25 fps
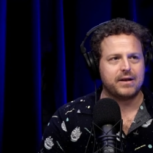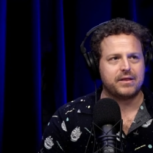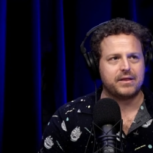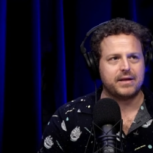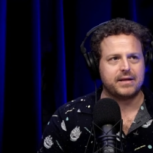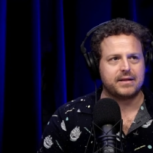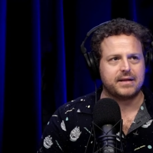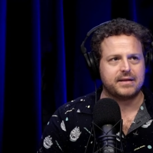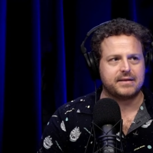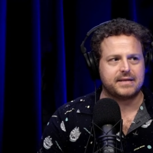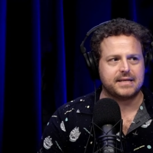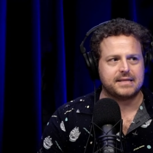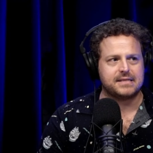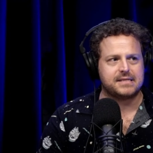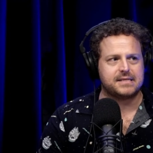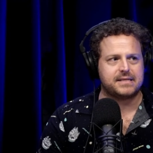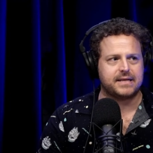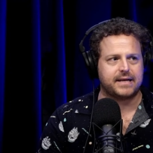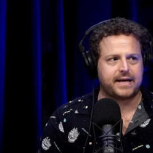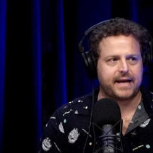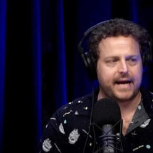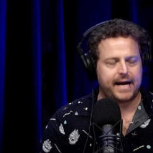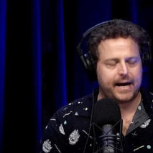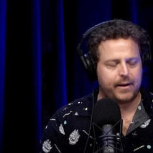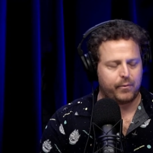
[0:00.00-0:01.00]
thing that did
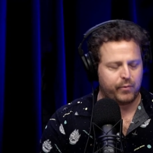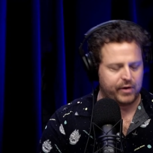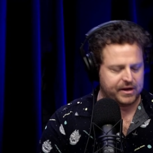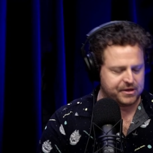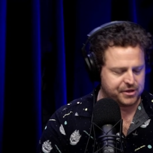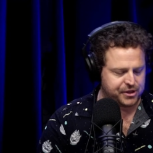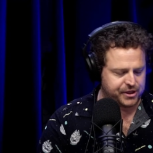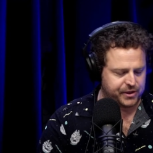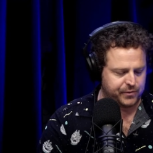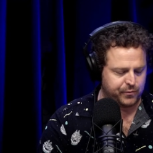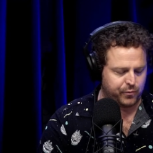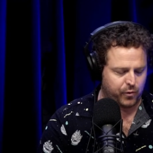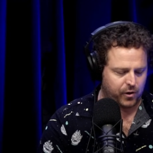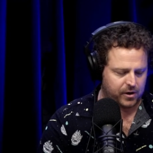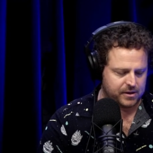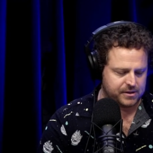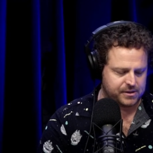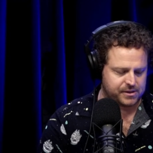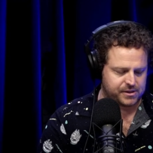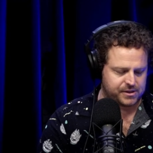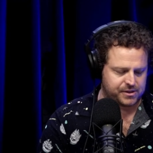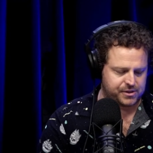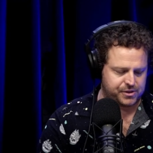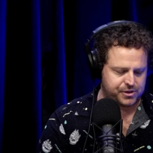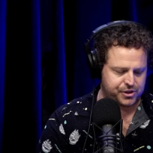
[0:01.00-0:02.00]
stick out when she
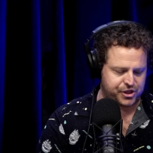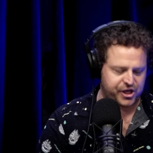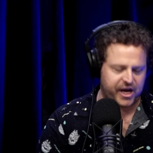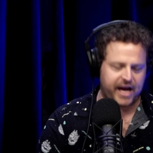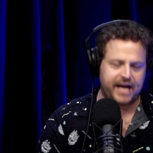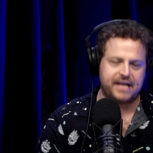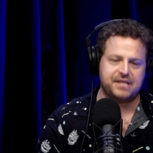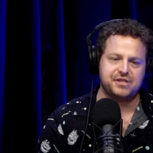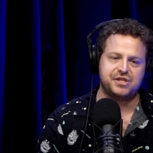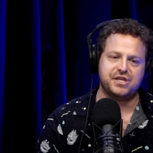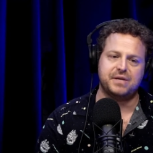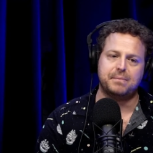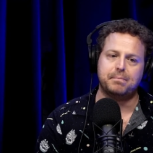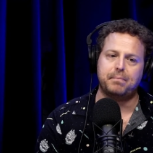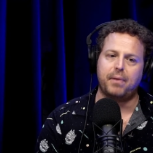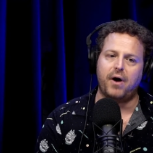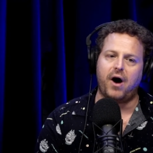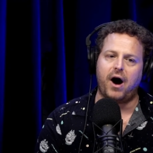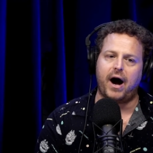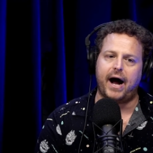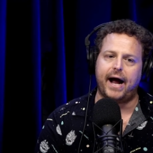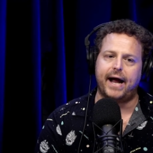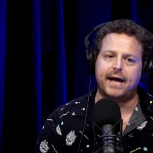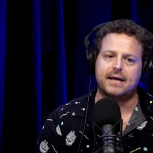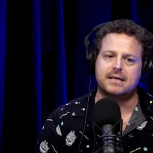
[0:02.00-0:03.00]
was changing
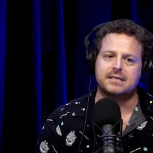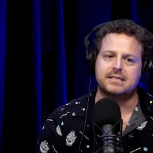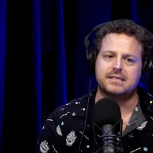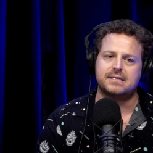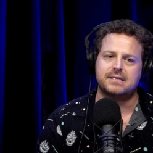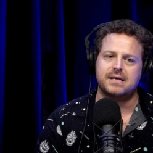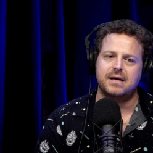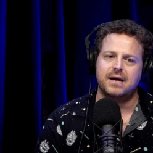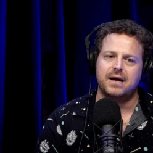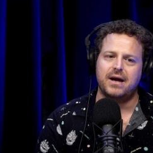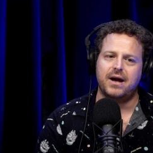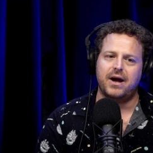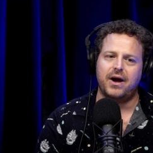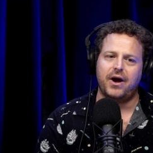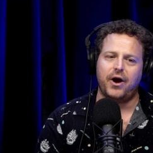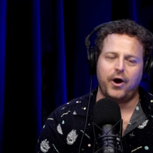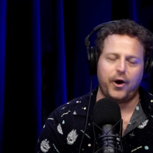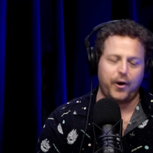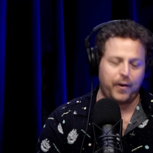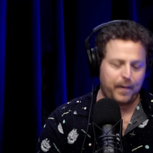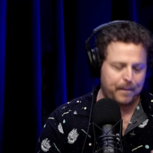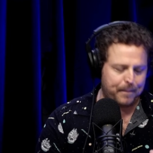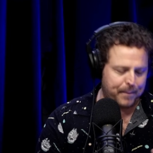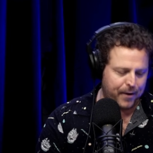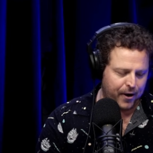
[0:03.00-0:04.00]
bikes,
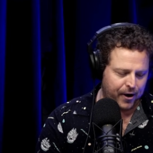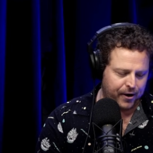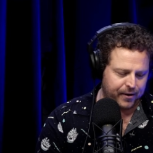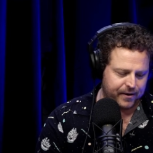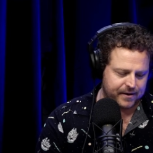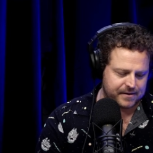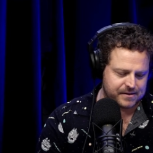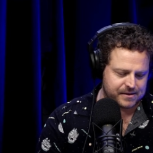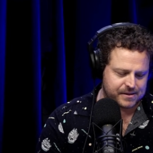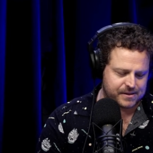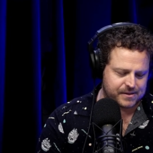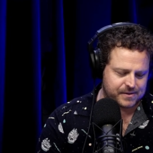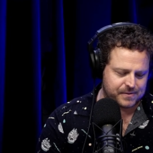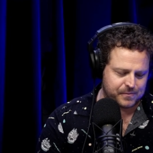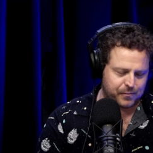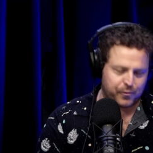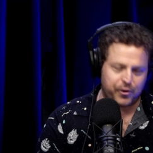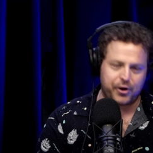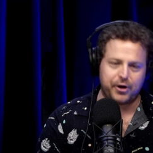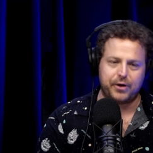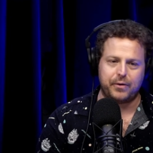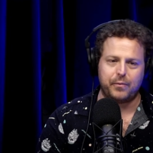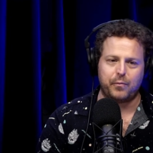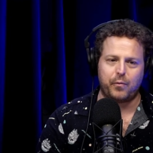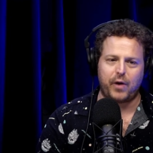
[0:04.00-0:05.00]
her opponents
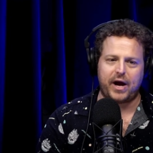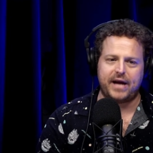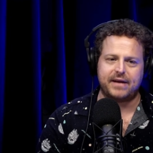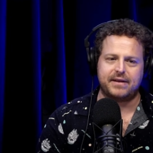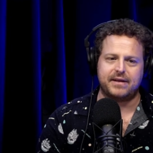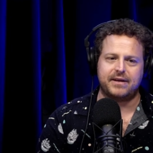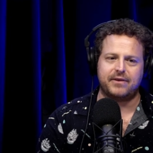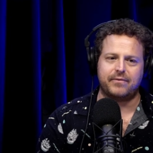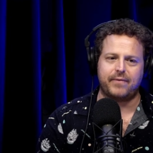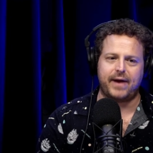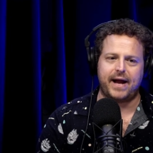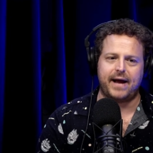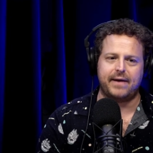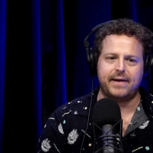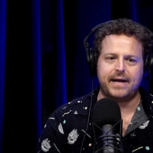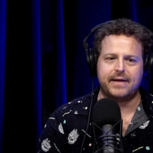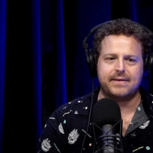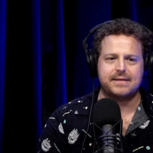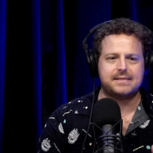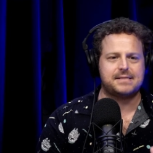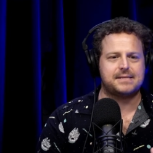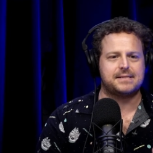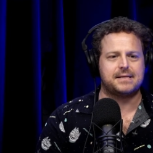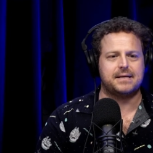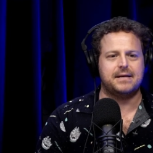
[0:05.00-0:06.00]
weren't waiting round. Now,
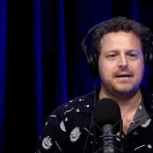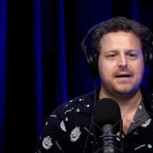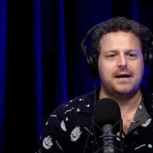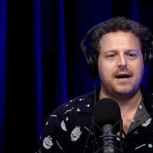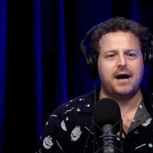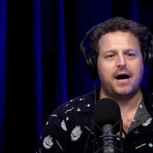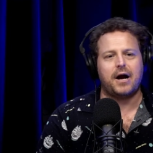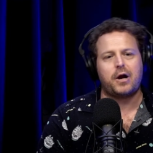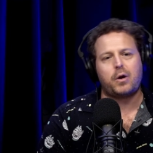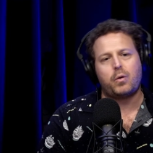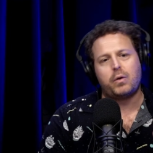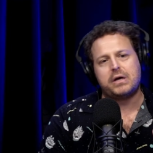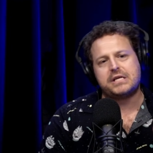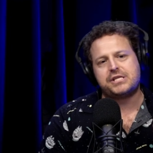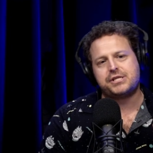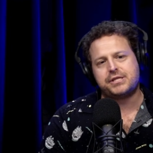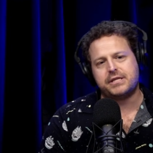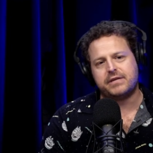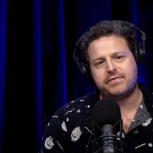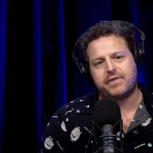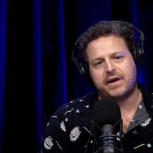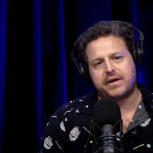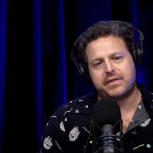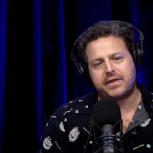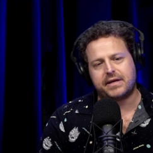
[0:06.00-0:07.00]
this is a, a question
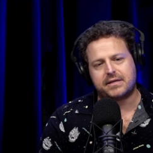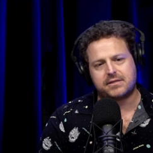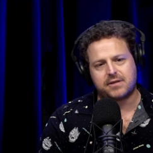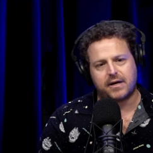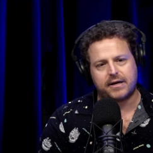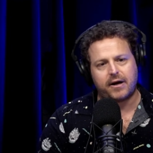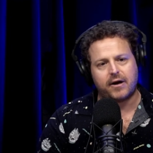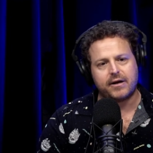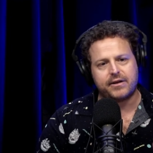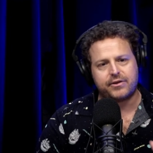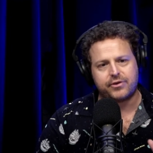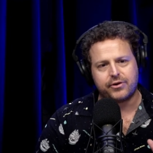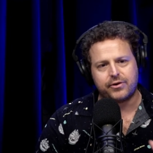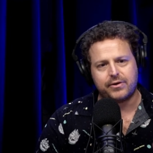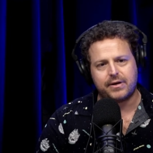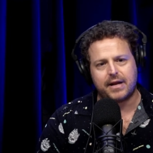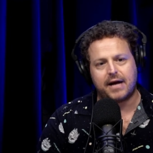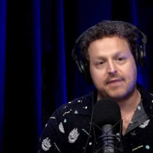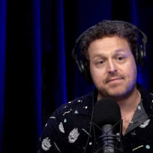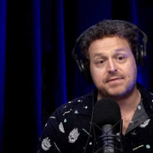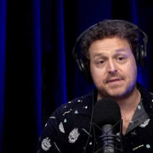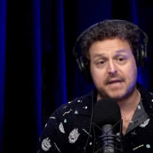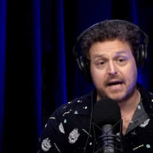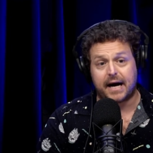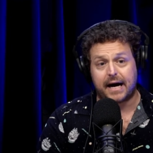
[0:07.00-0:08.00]
of ethics. I, I do
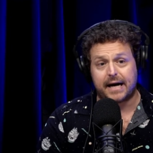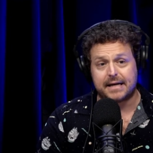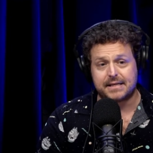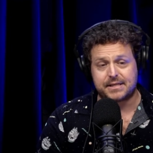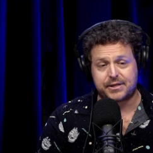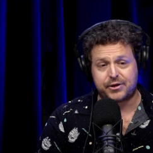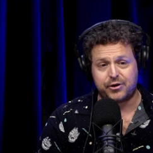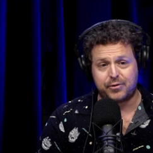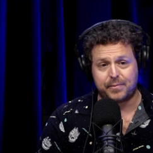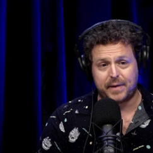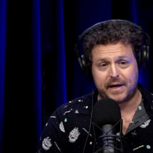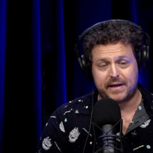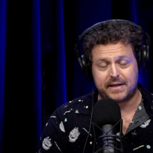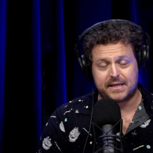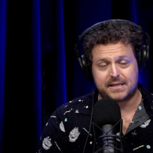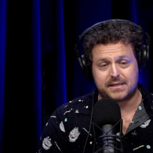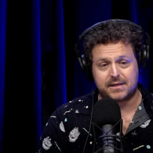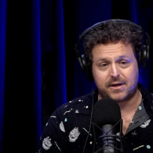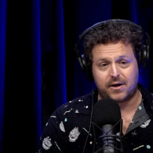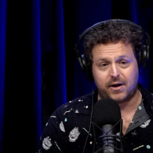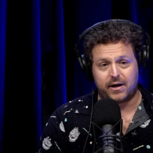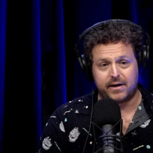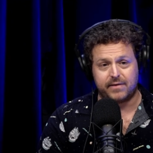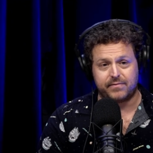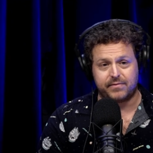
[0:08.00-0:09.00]
love to ask you about this
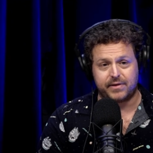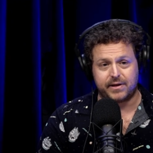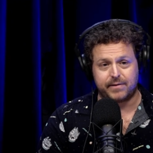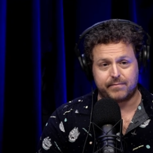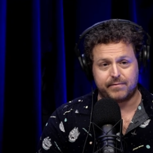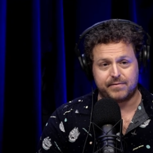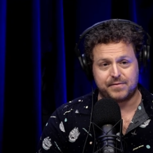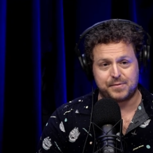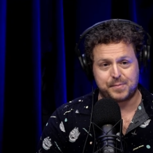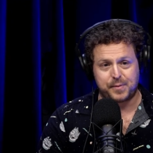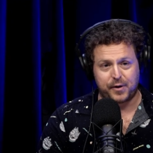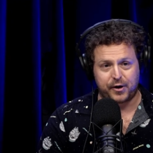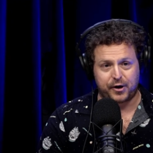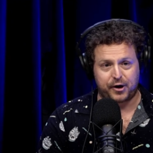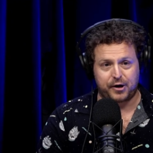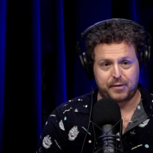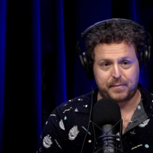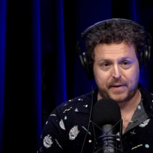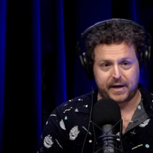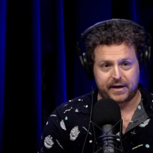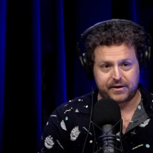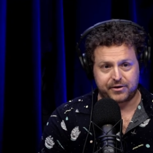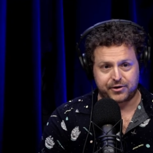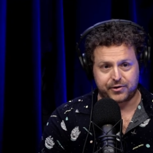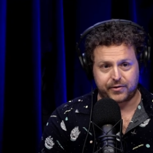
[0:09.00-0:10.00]
kind of thing. We've spoken
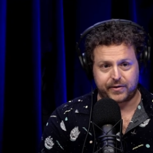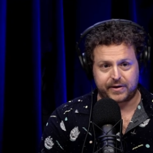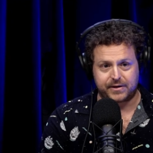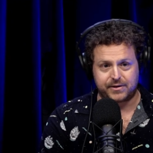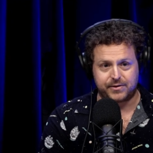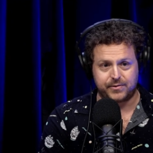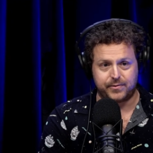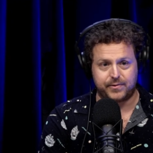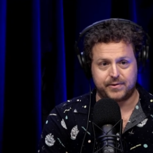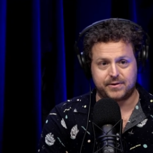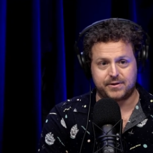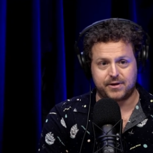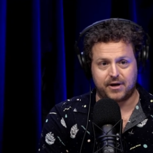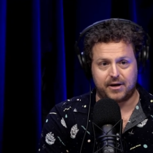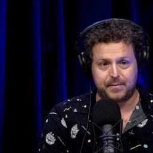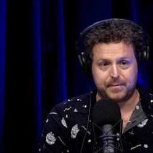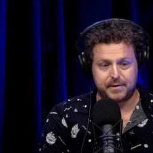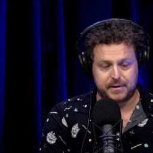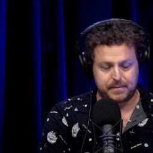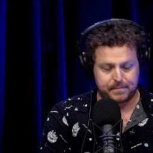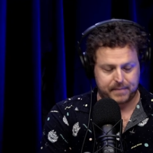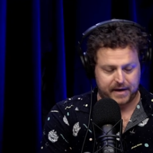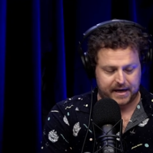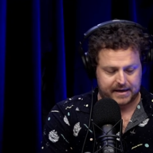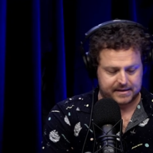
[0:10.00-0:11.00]
about it during tour time in
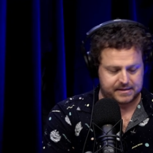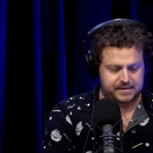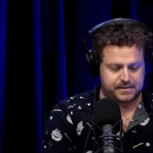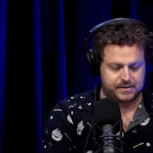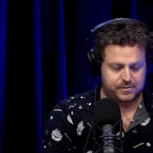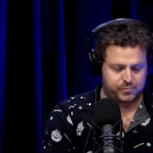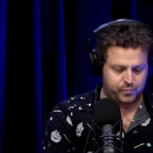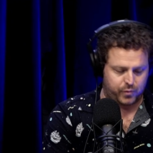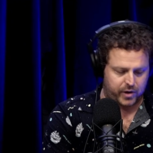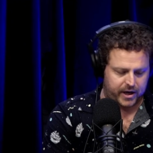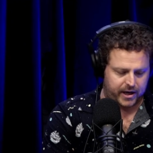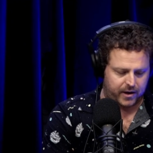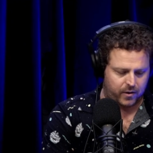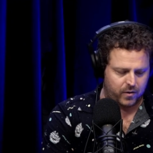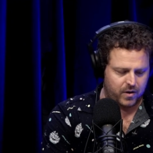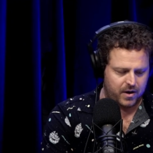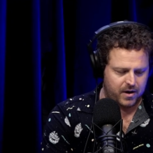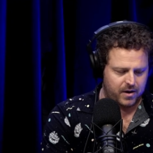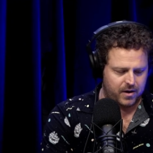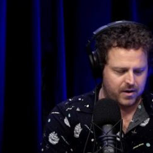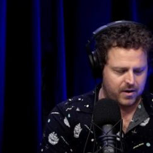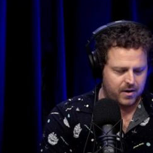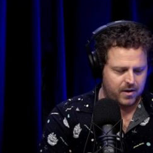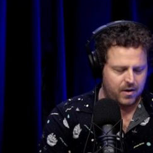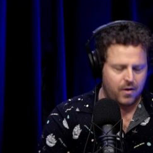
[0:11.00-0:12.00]
the past as well.
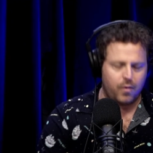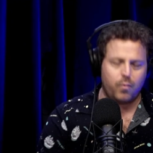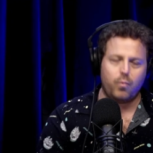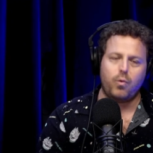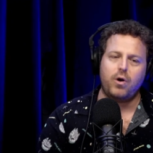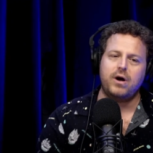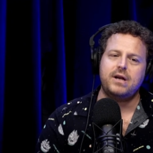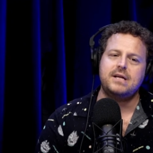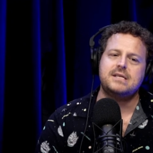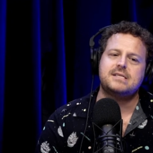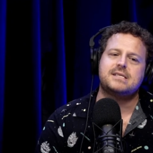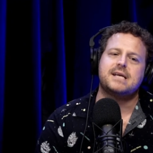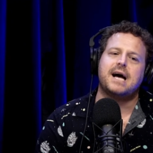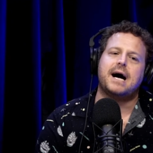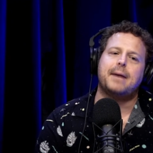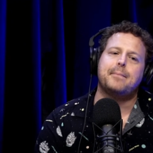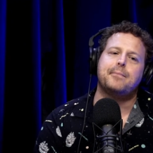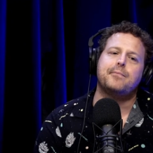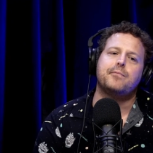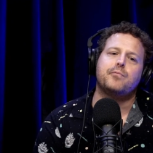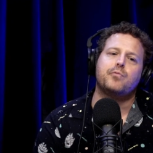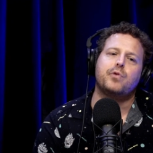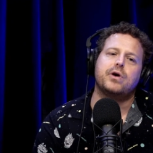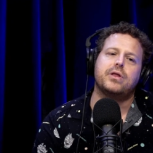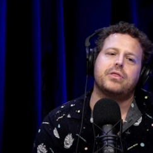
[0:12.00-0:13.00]
What is up
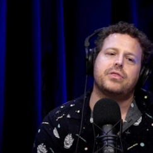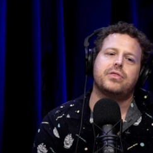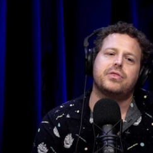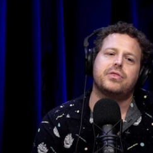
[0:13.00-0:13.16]
with